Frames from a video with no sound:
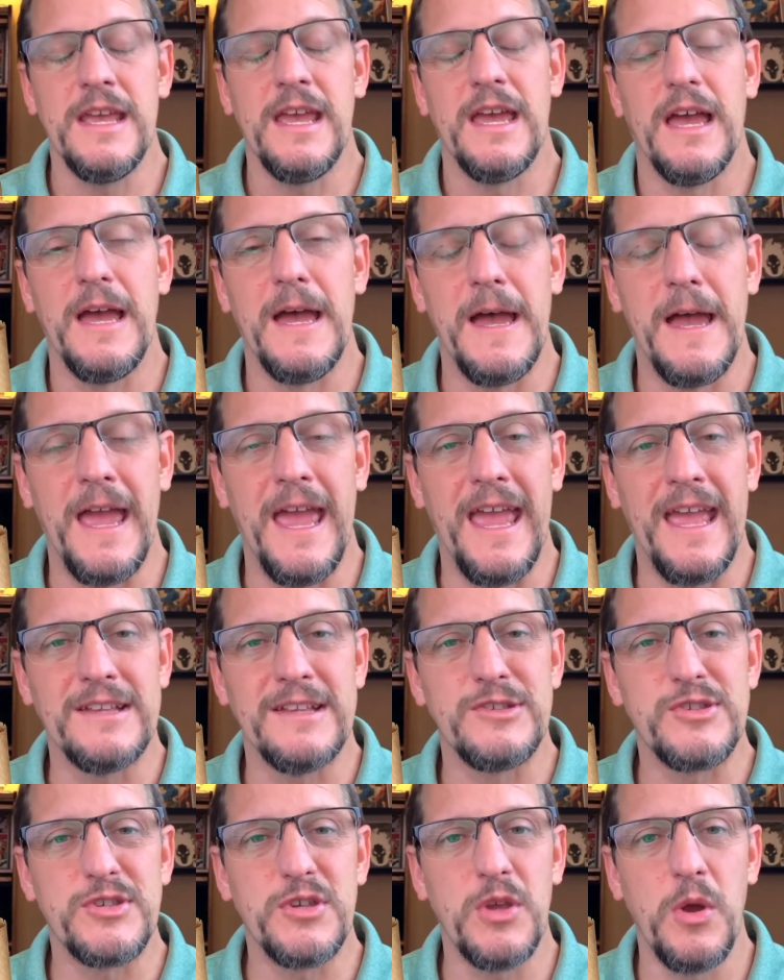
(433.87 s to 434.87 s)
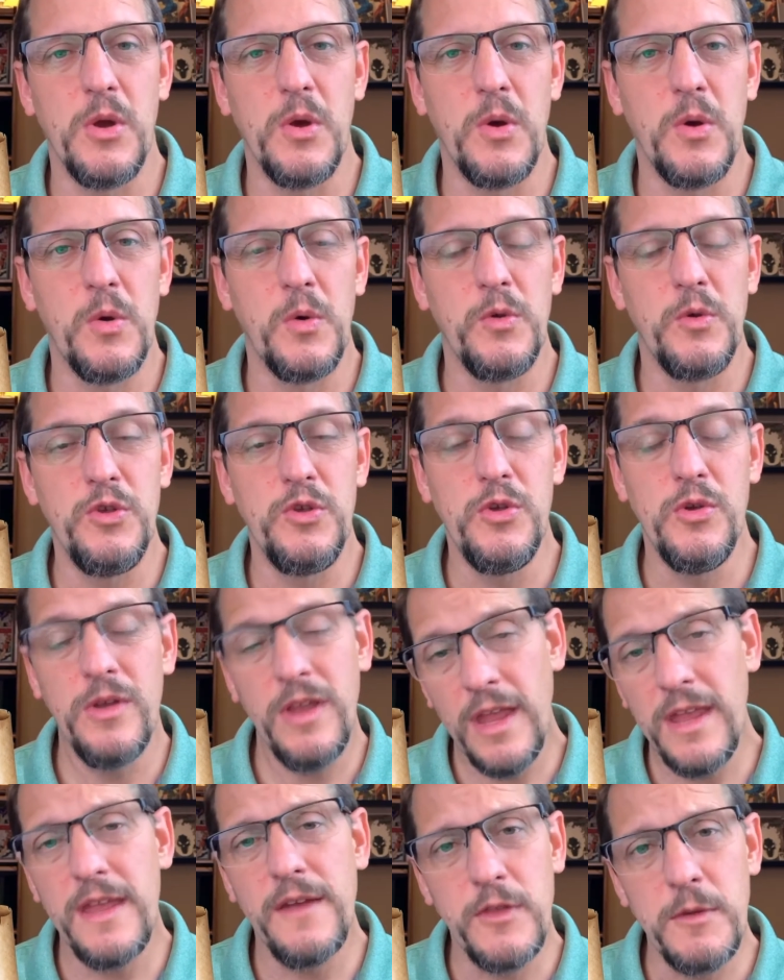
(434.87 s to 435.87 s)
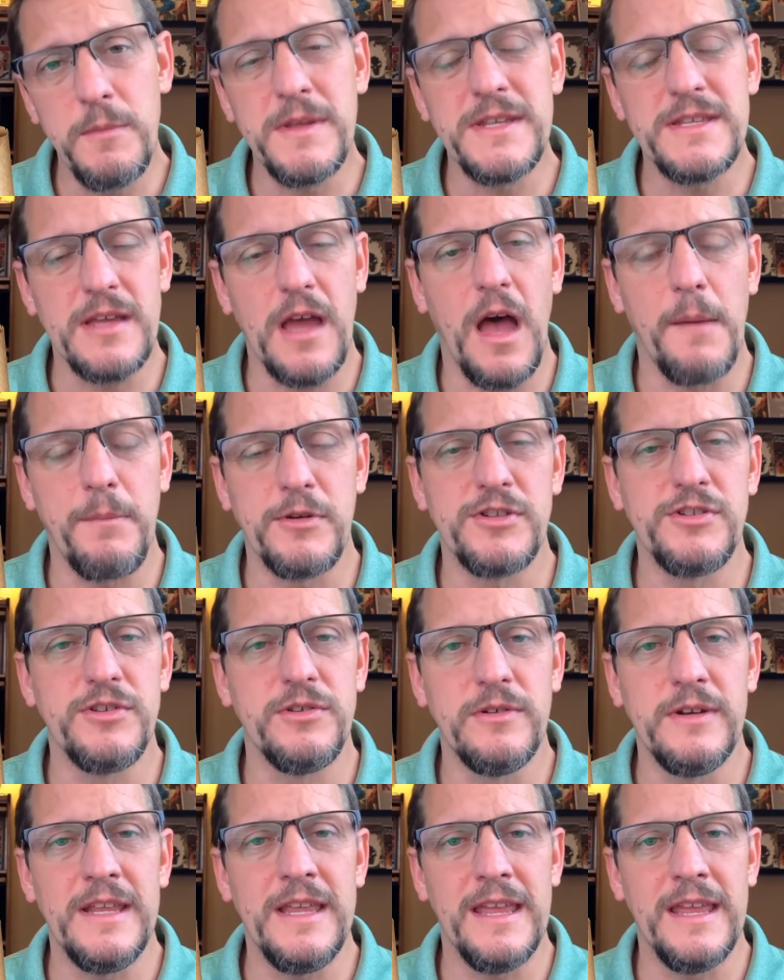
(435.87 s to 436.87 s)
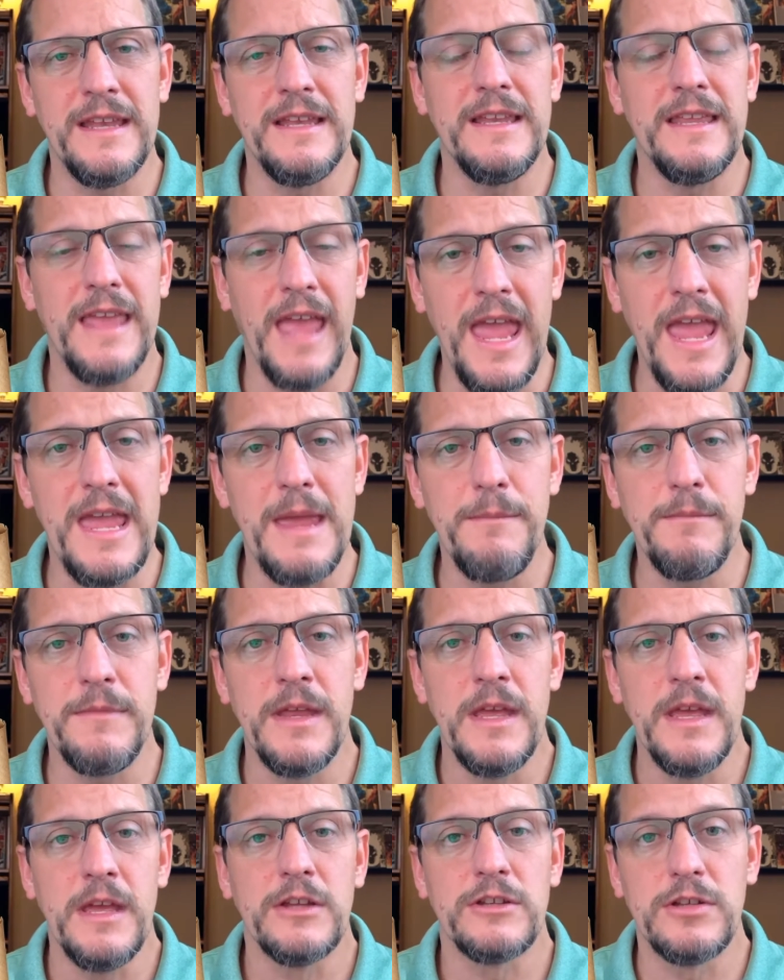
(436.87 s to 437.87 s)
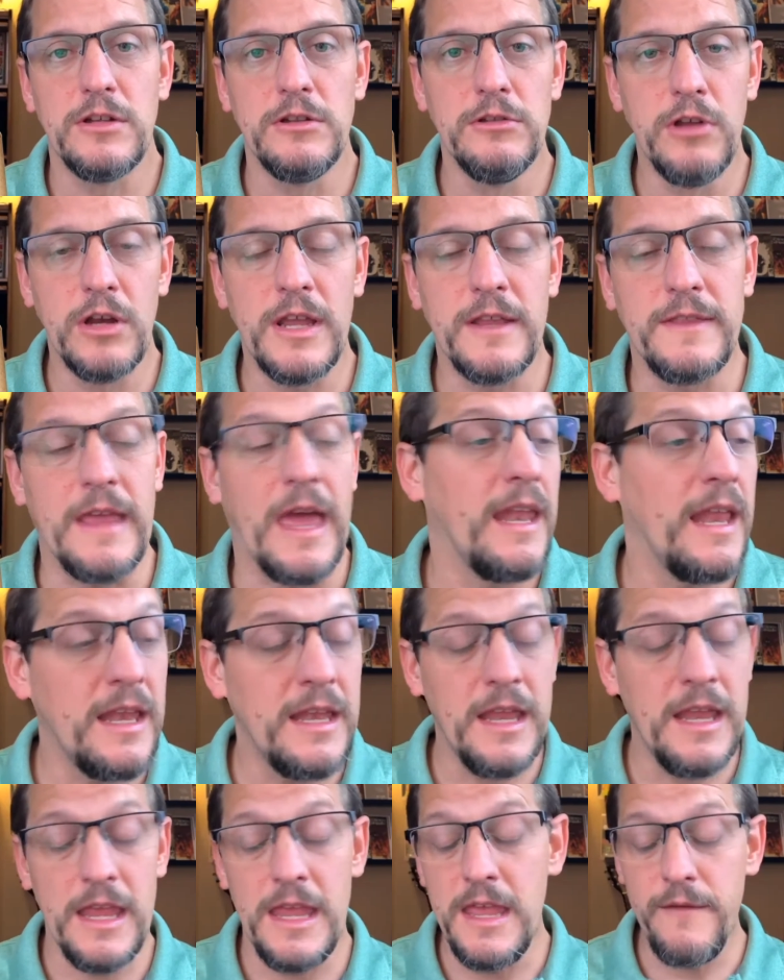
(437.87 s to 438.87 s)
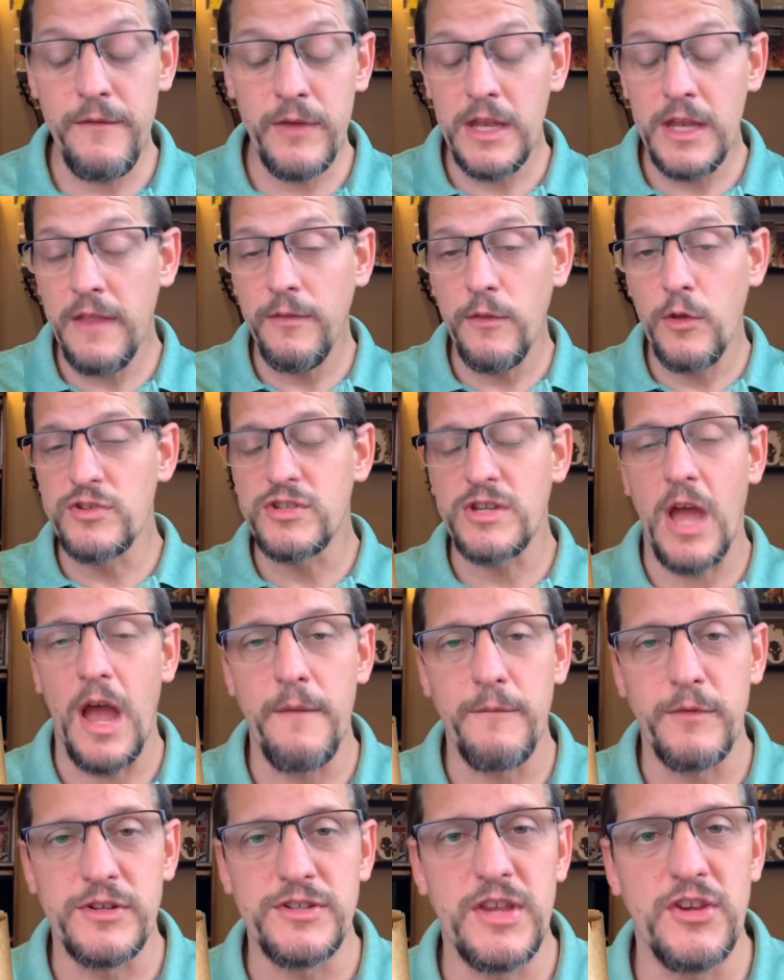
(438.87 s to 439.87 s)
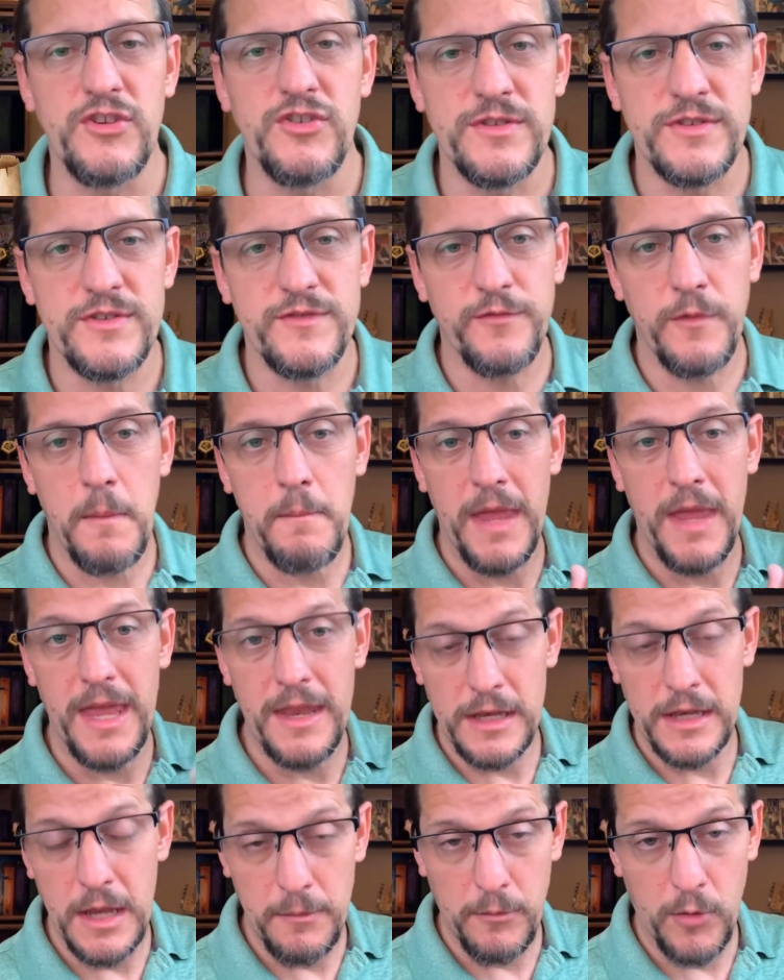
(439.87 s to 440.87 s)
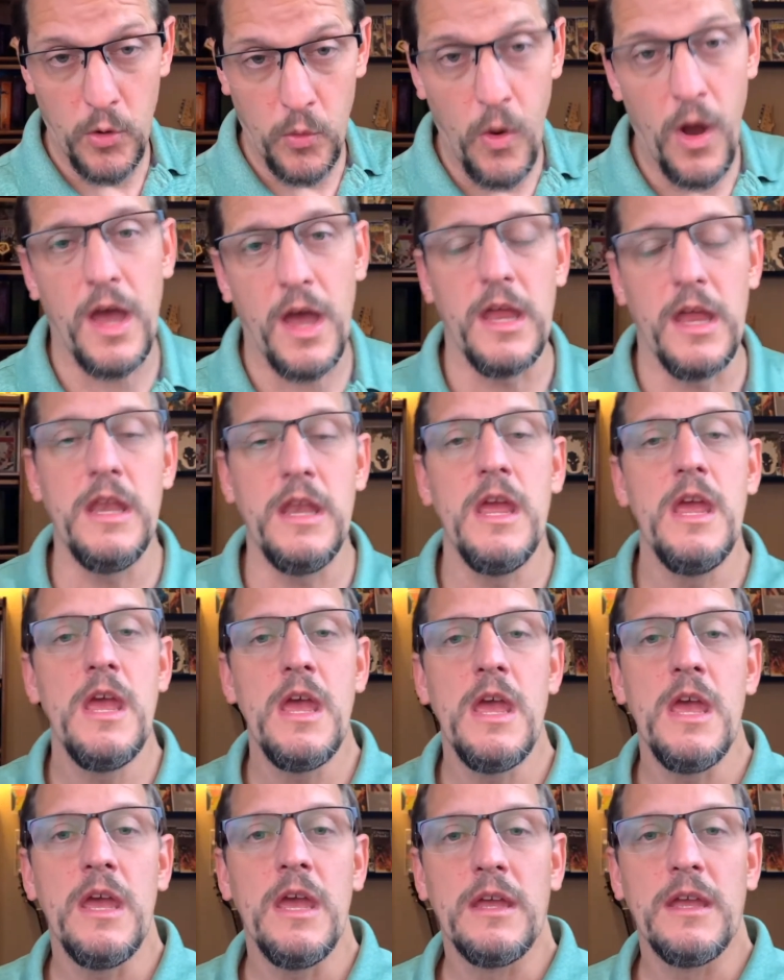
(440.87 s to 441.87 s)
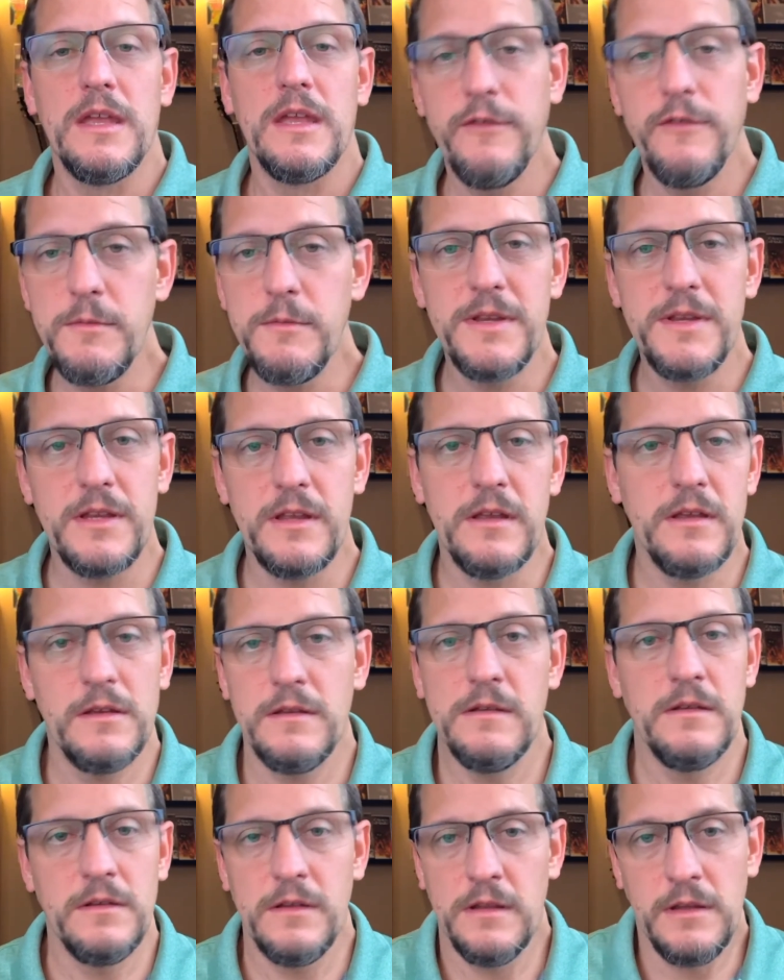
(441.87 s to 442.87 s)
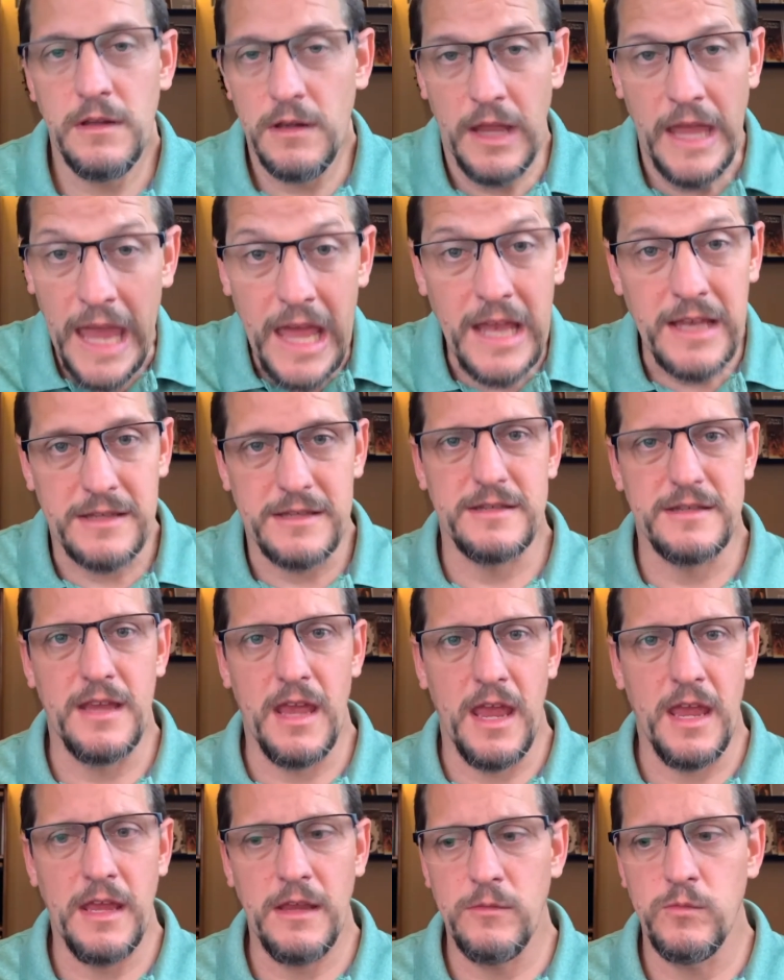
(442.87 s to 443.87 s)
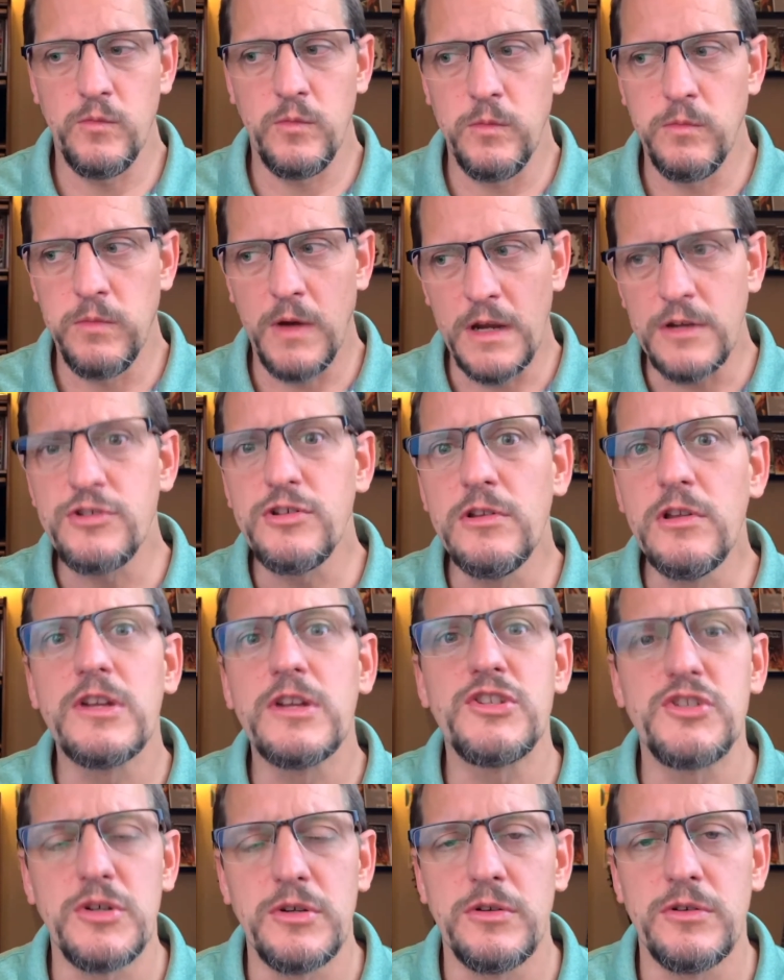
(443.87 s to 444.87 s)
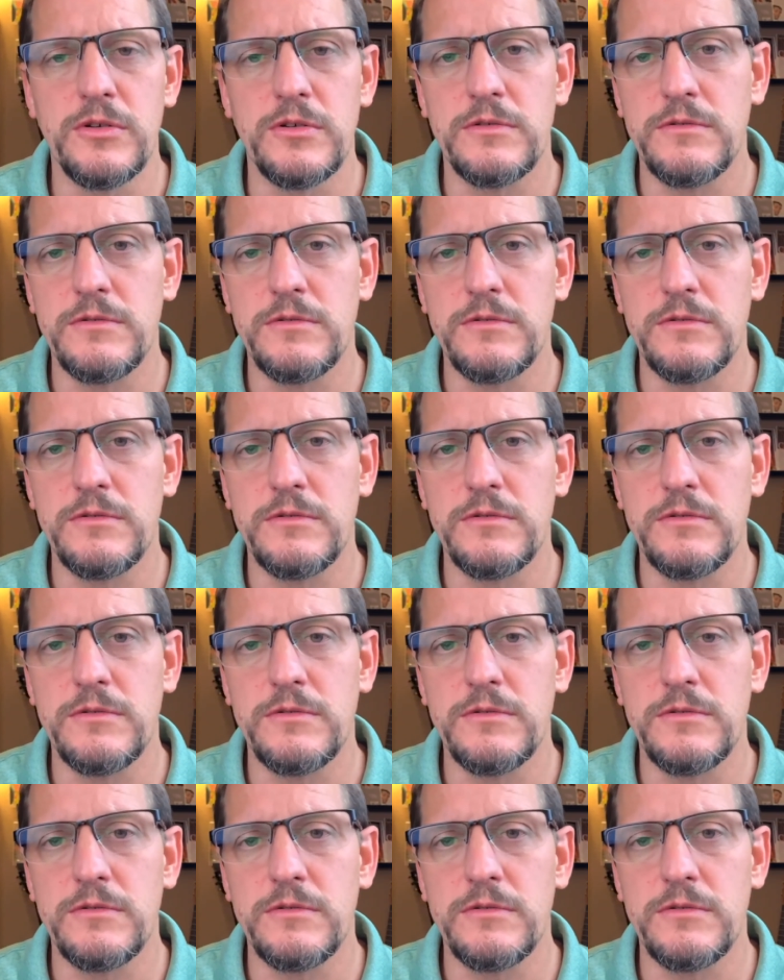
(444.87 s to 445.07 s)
And so you can give them an opportunity in game to look at that. And even in those conversations from hint number 1, give them a little hint. Say, why don't you look at your